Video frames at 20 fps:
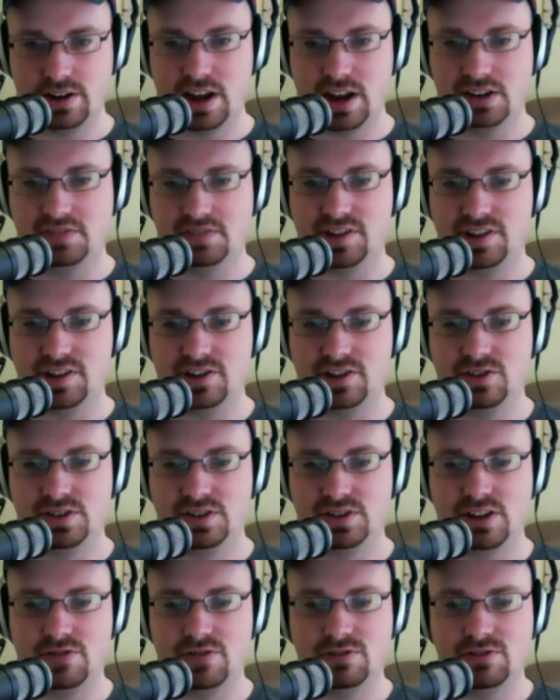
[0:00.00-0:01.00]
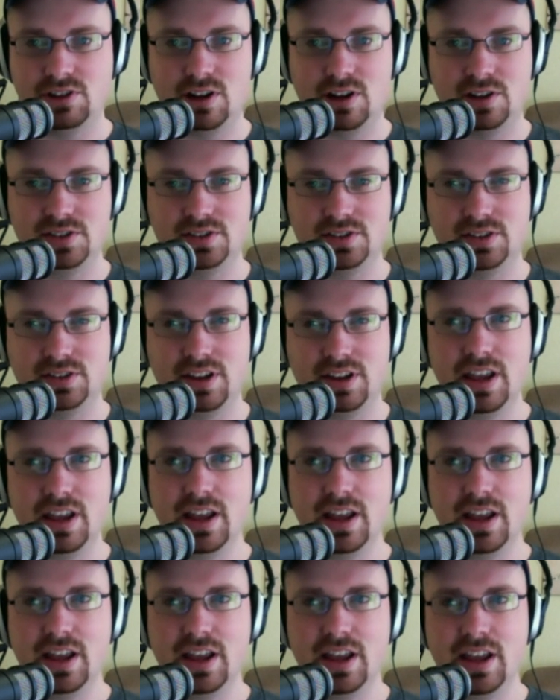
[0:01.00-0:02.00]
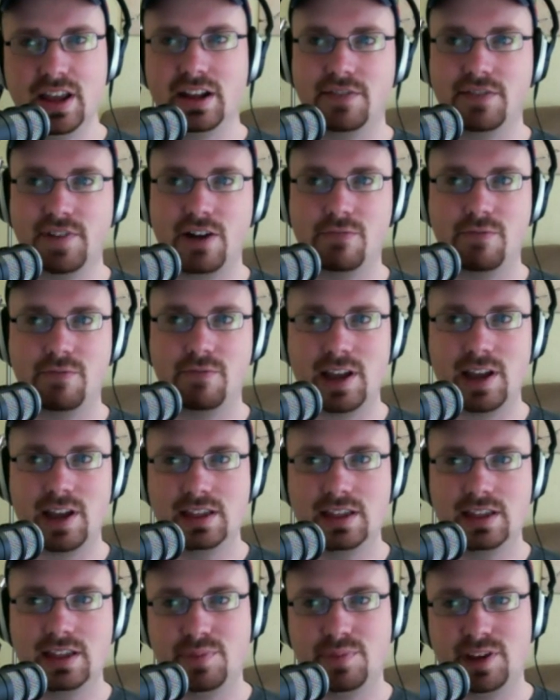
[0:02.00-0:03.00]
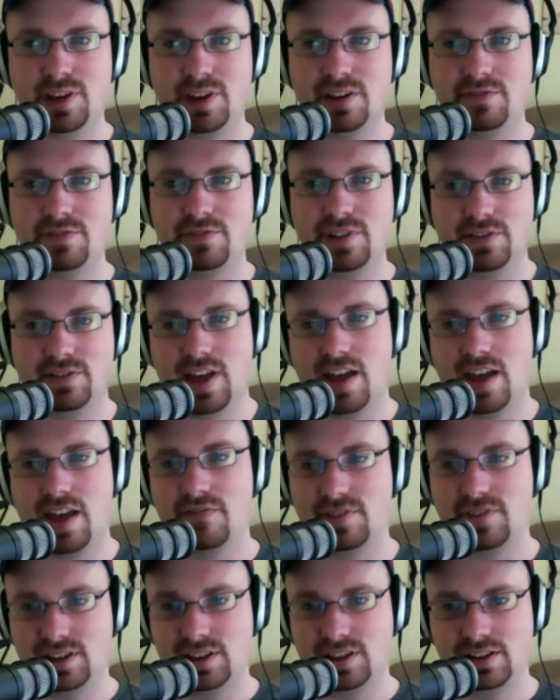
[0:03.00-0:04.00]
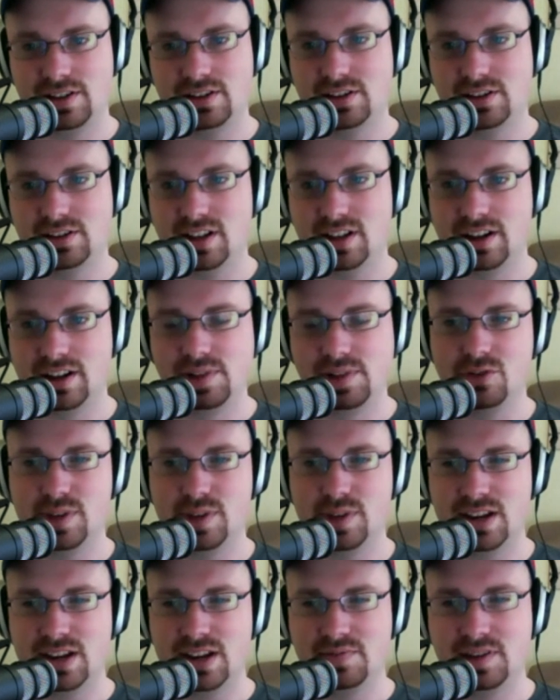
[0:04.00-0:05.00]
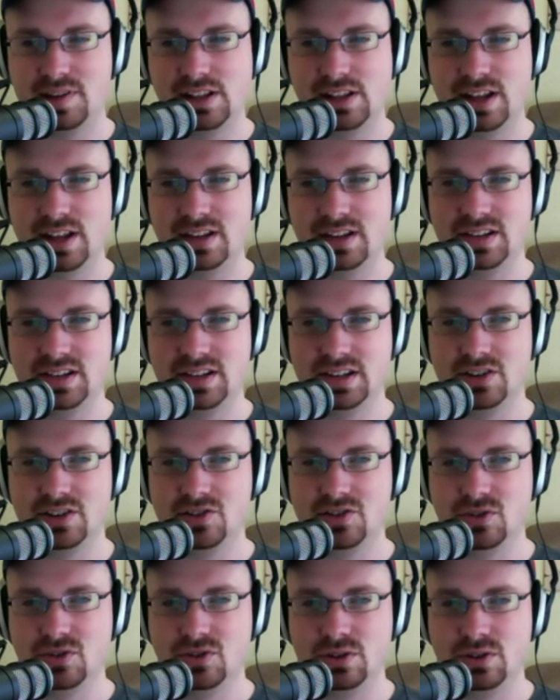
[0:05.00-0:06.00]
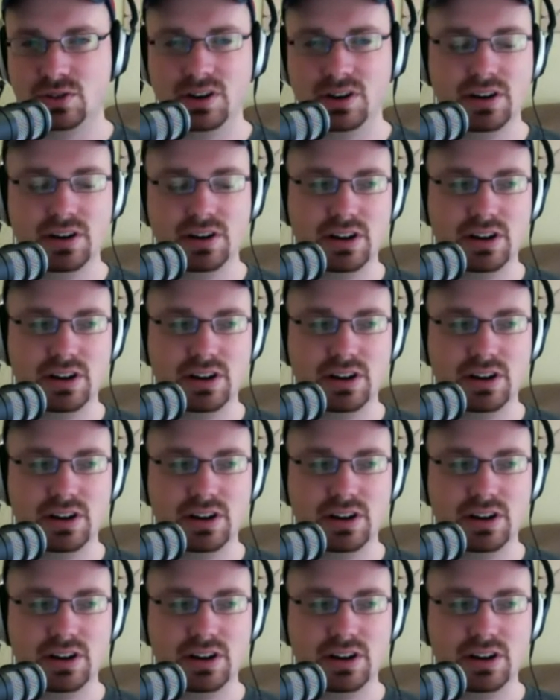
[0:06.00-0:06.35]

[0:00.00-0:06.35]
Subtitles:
features that you lost kind of outweighed the benefit of having like a plain old PHP class as a controller.